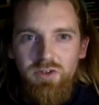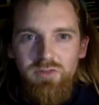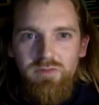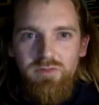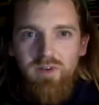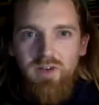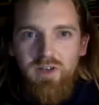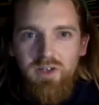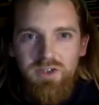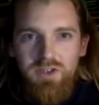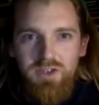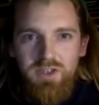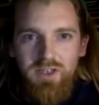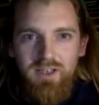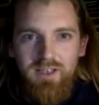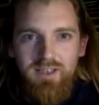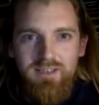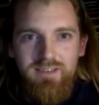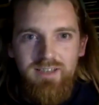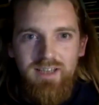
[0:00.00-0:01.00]

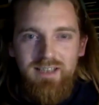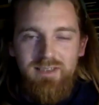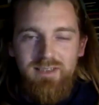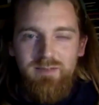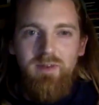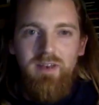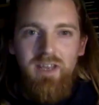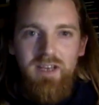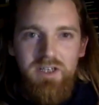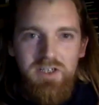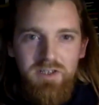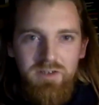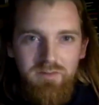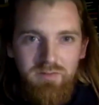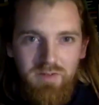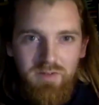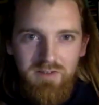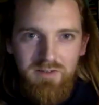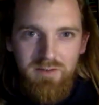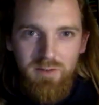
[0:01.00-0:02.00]
functionalist explanation
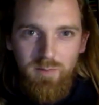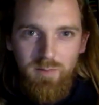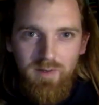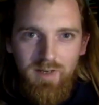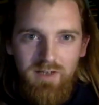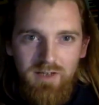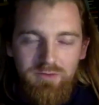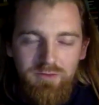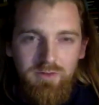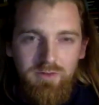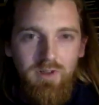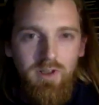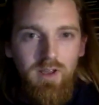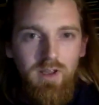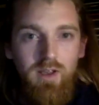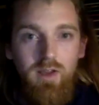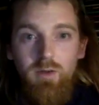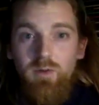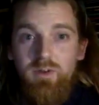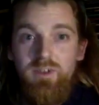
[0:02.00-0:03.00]
for the supernatural,
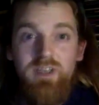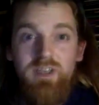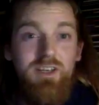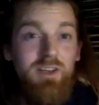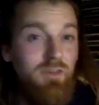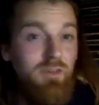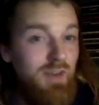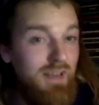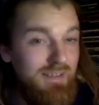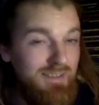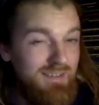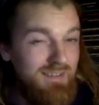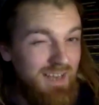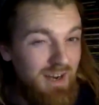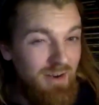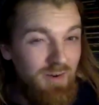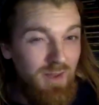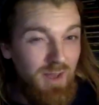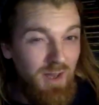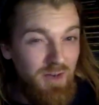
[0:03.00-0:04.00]
which I don't
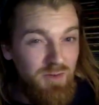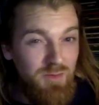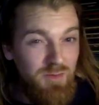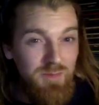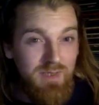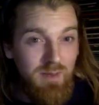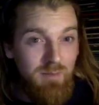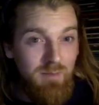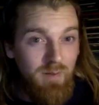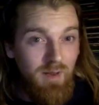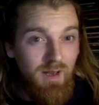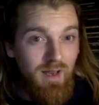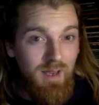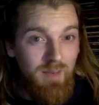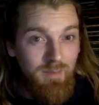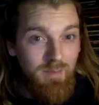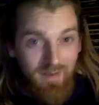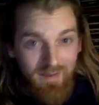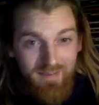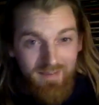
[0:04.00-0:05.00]
necessarily 100% buy,
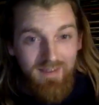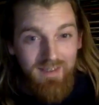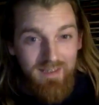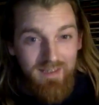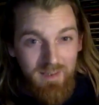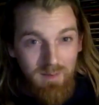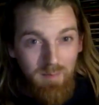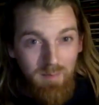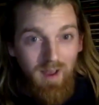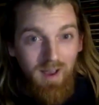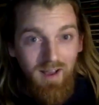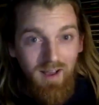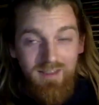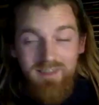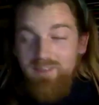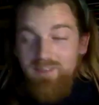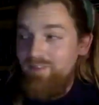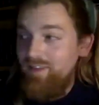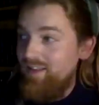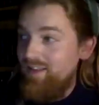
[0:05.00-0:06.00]
but I think it's a part
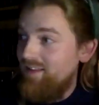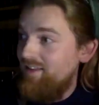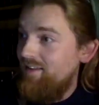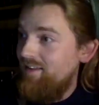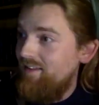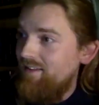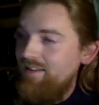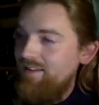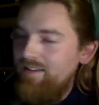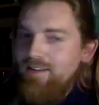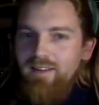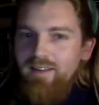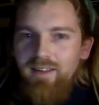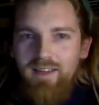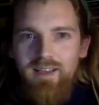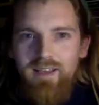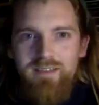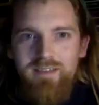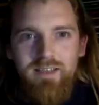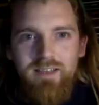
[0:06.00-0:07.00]
of it,
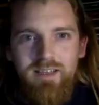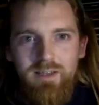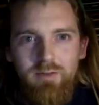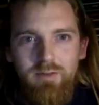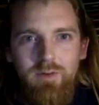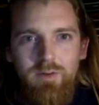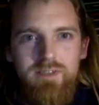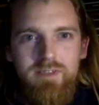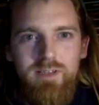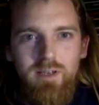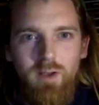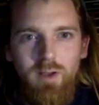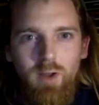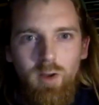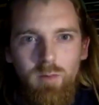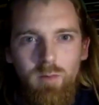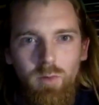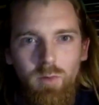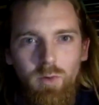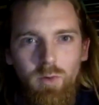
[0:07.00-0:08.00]
is that there is a lot
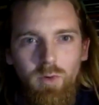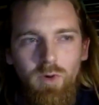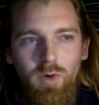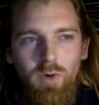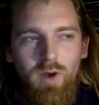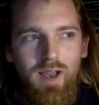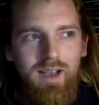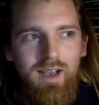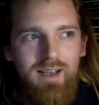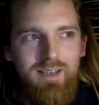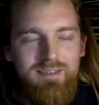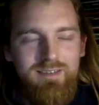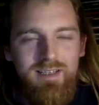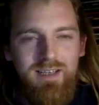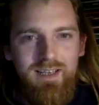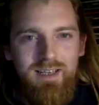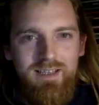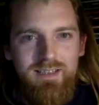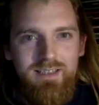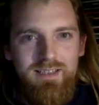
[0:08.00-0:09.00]
more
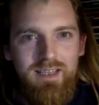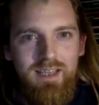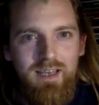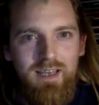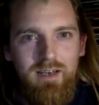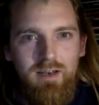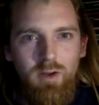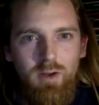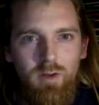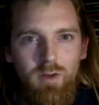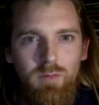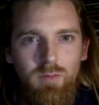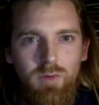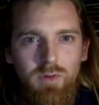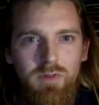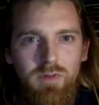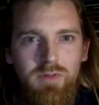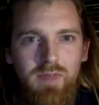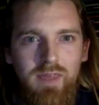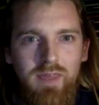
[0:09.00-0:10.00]
anxiety and a lot more
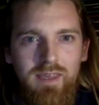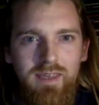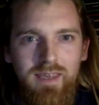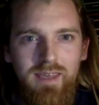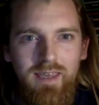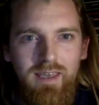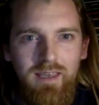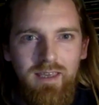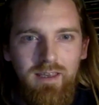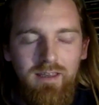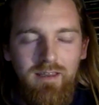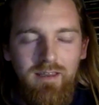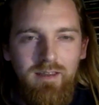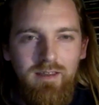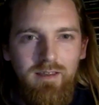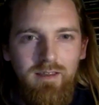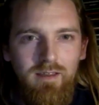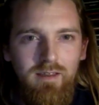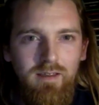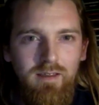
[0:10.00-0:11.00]
thinking
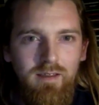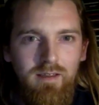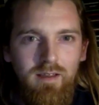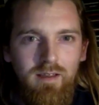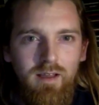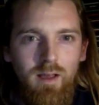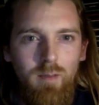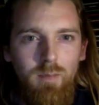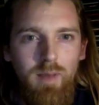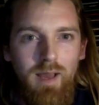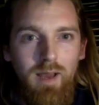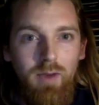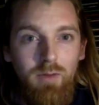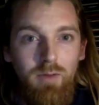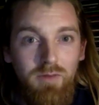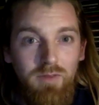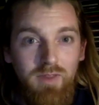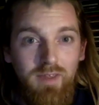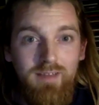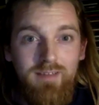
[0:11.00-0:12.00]
about
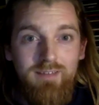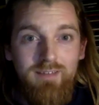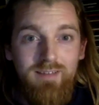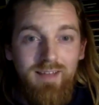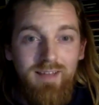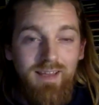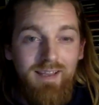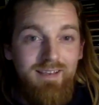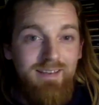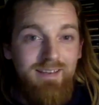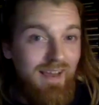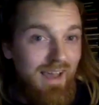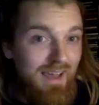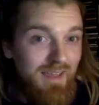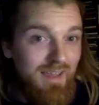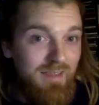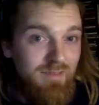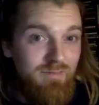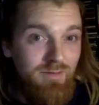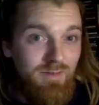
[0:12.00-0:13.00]
things like
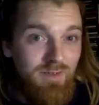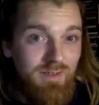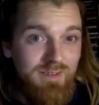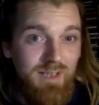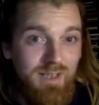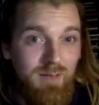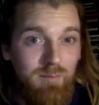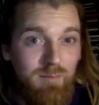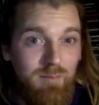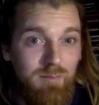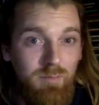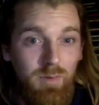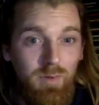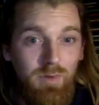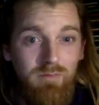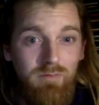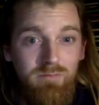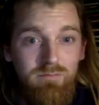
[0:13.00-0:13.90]
death, for example,